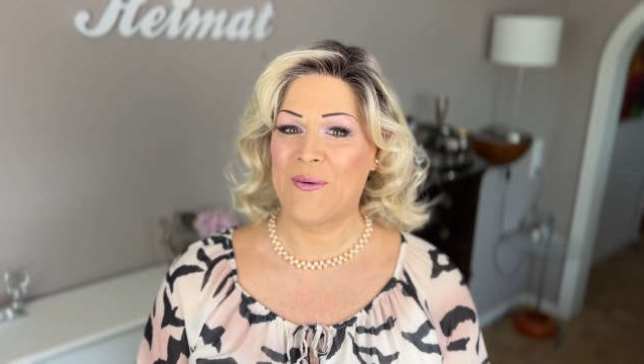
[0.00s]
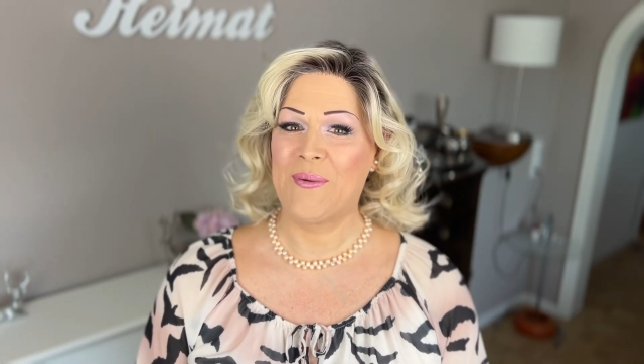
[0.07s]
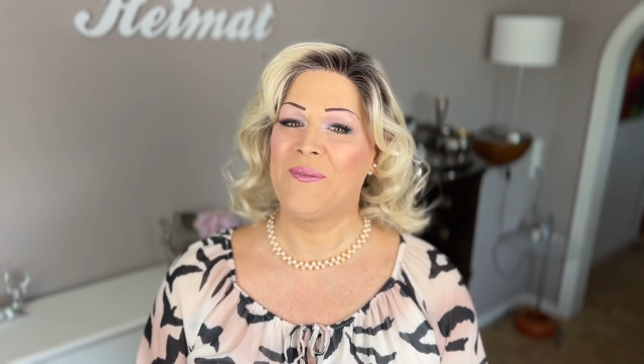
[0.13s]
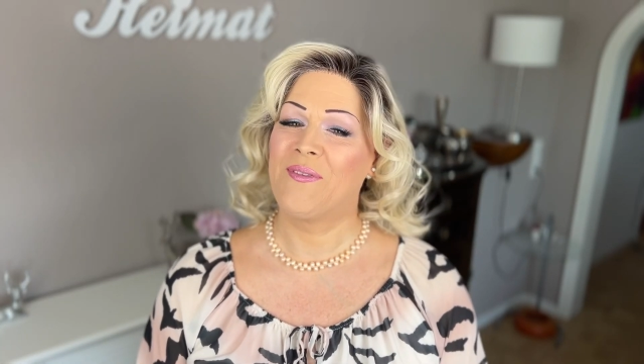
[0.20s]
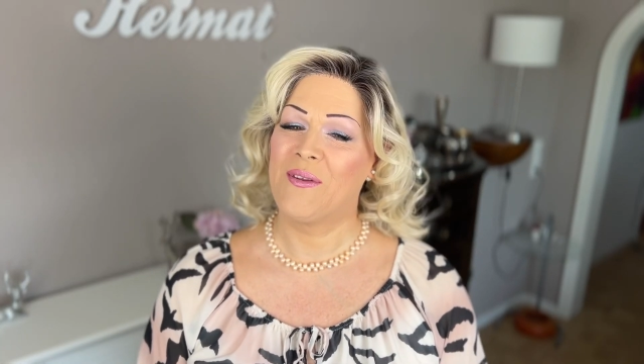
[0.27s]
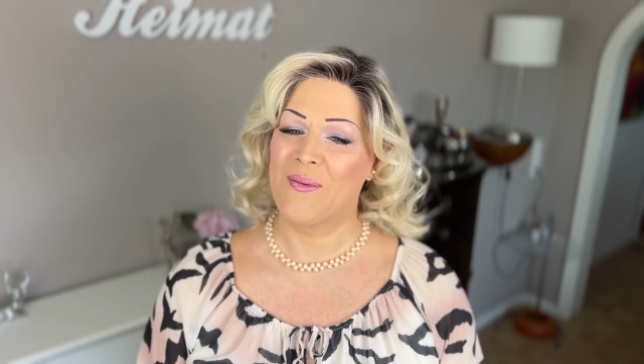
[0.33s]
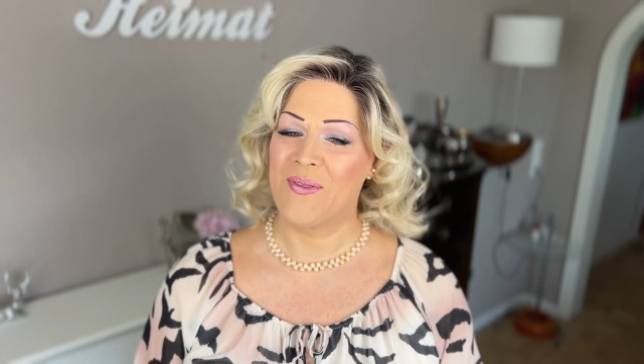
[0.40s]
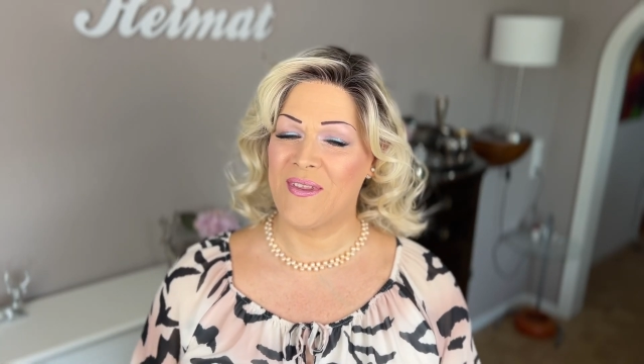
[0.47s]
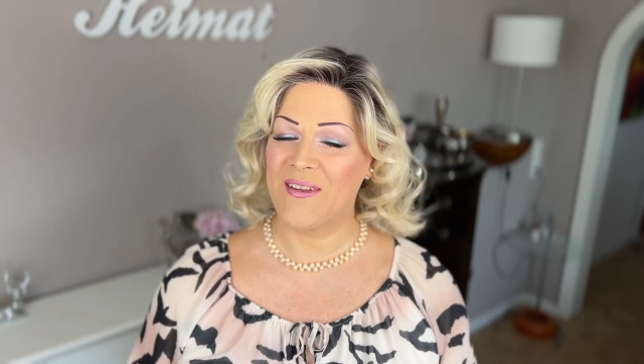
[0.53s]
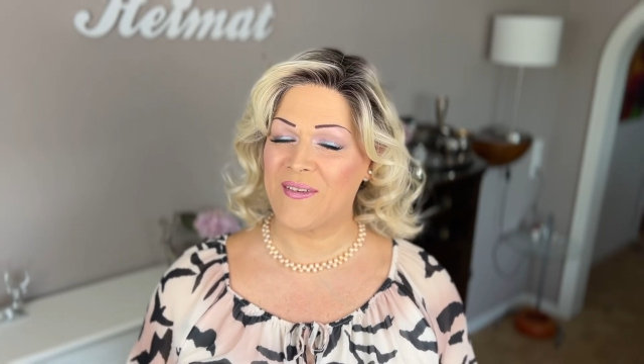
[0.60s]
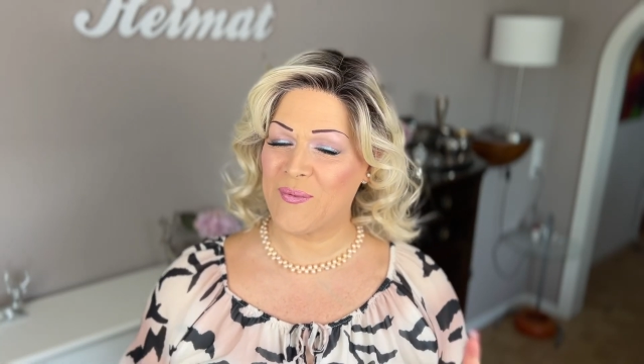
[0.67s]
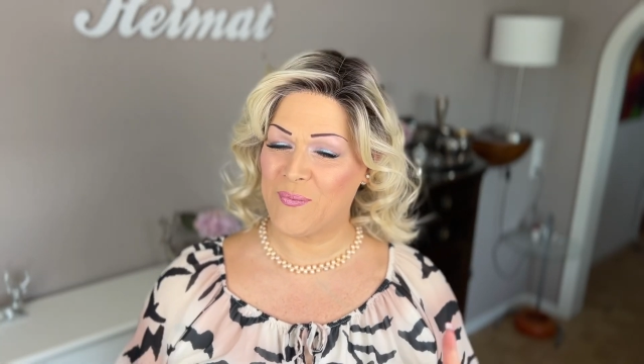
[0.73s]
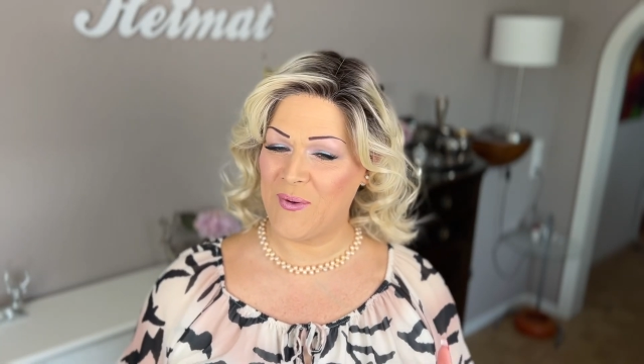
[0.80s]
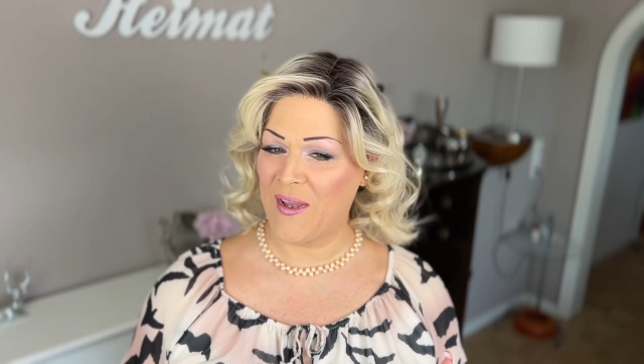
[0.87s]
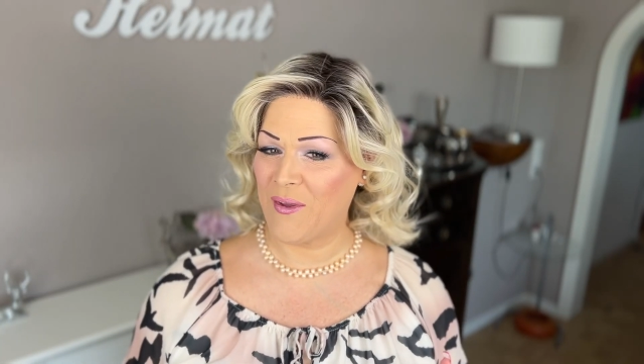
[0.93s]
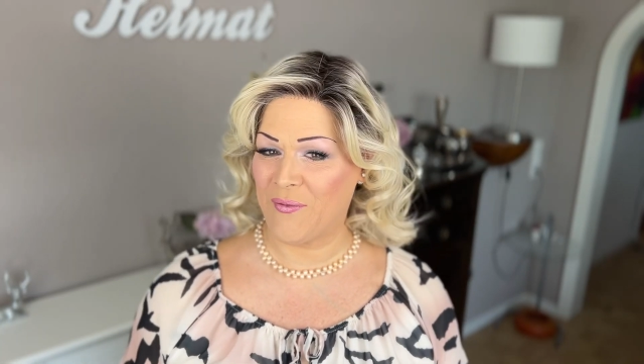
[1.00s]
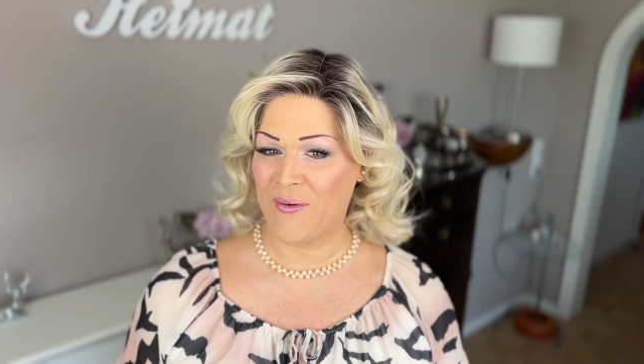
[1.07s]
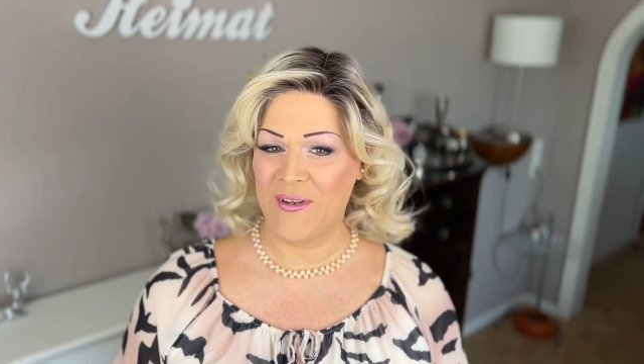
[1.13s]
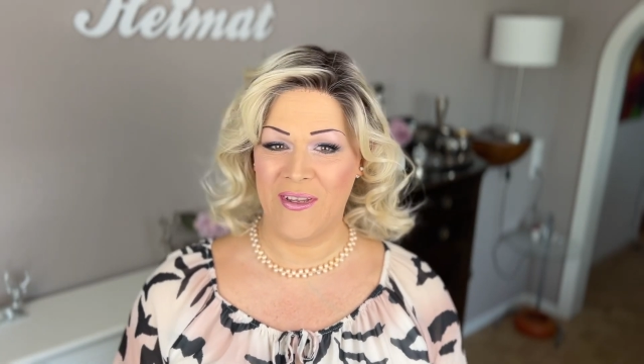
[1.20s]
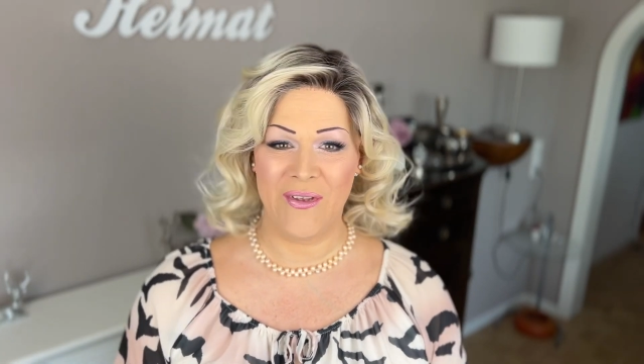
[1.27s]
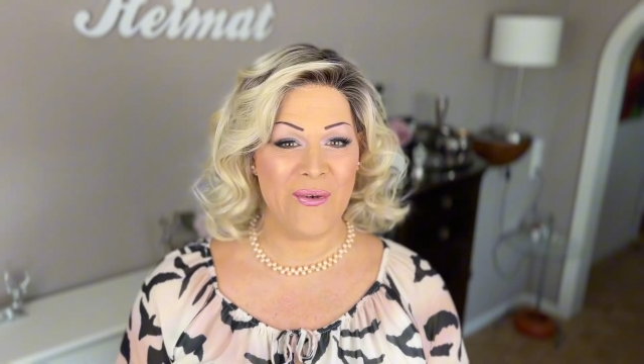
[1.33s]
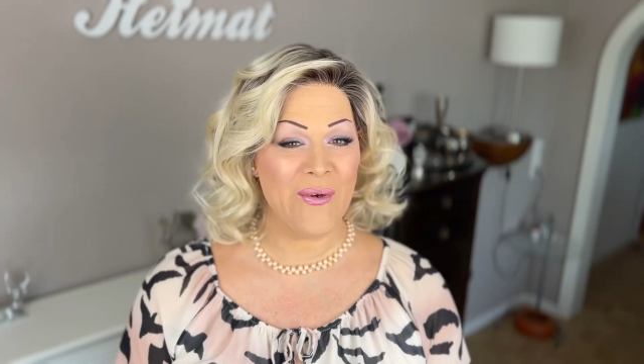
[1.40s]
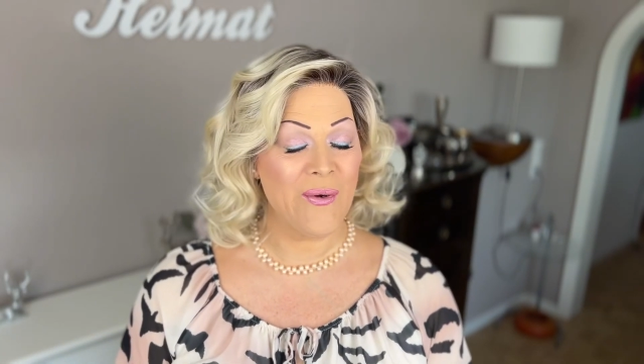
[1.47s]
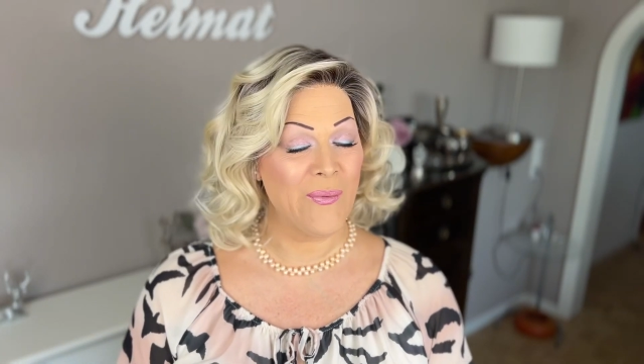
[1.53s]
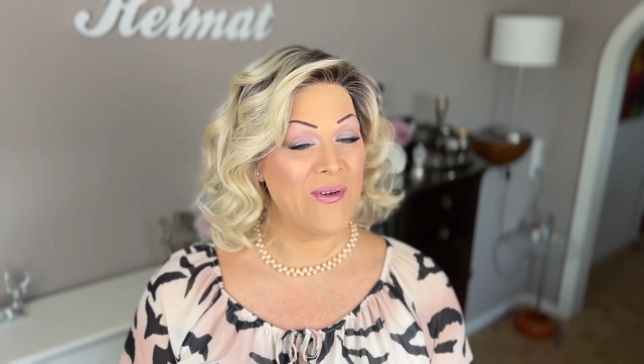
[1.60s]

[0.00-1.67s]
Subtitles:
to review this wig for you,